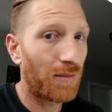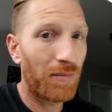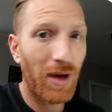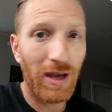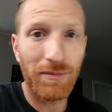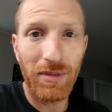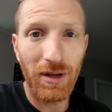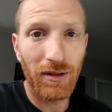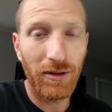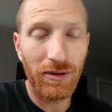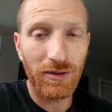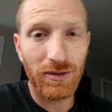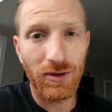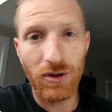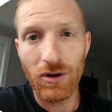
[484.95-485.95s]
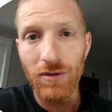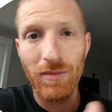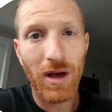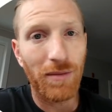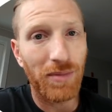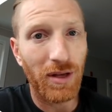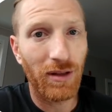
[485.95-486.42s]
It might be a little sooner, it
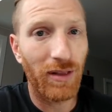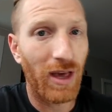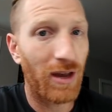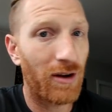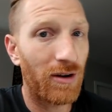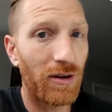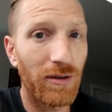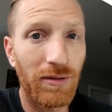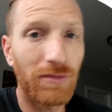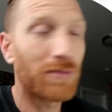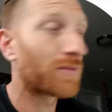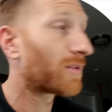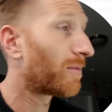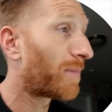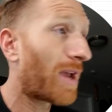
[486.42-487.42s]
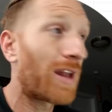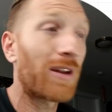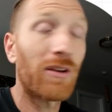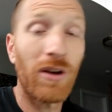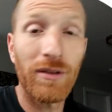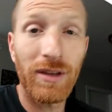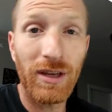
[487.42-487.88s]
might be a later,
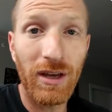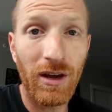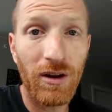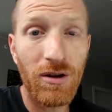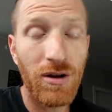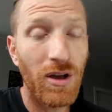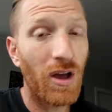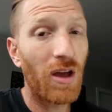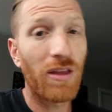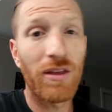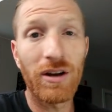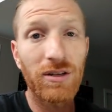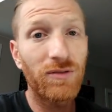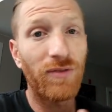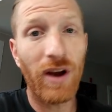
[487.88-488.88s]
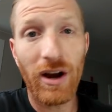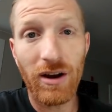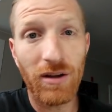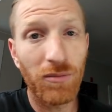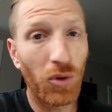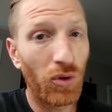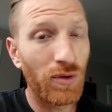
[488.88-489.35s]
depending on the year. There's
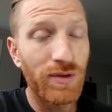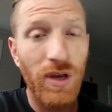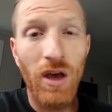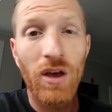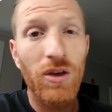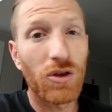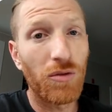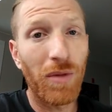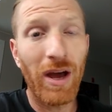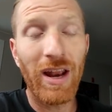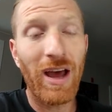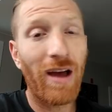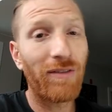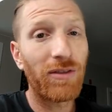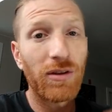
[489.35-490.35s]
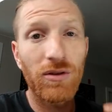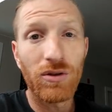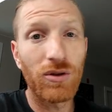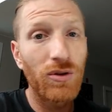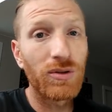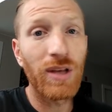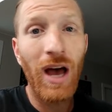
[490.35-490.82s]
variables. You might have to
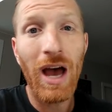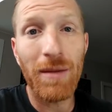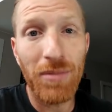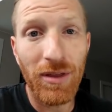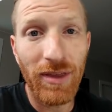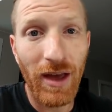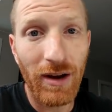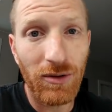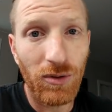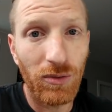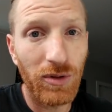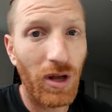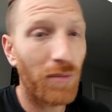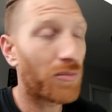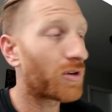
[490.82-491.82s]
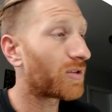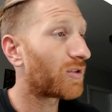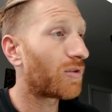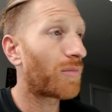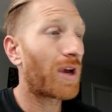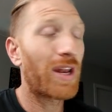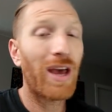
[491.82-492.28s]
use hypothetical numbers.
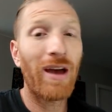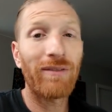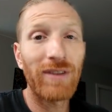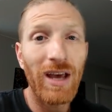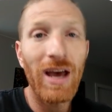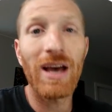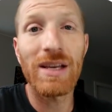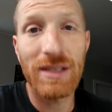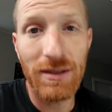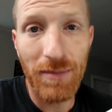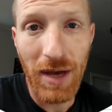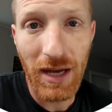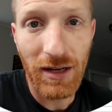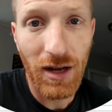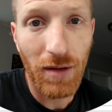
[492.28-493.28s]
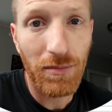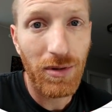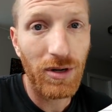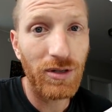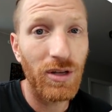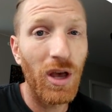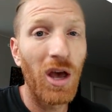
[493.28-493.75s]
You might have to estimate
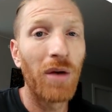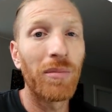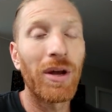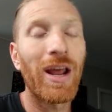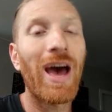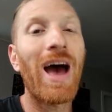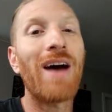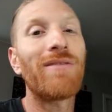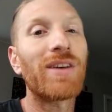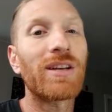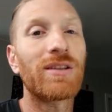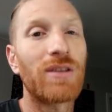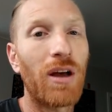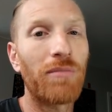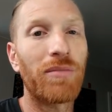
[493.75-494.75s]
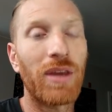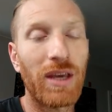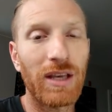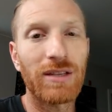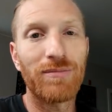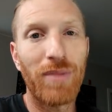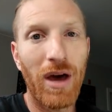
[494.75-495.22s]
numbers, but having
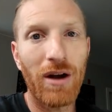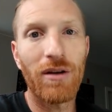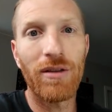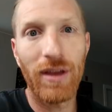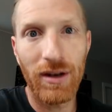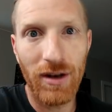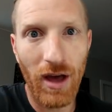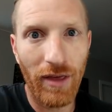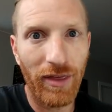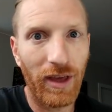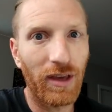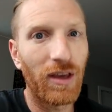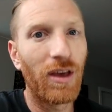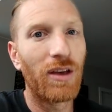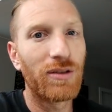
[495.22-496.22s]
something is better than nothing.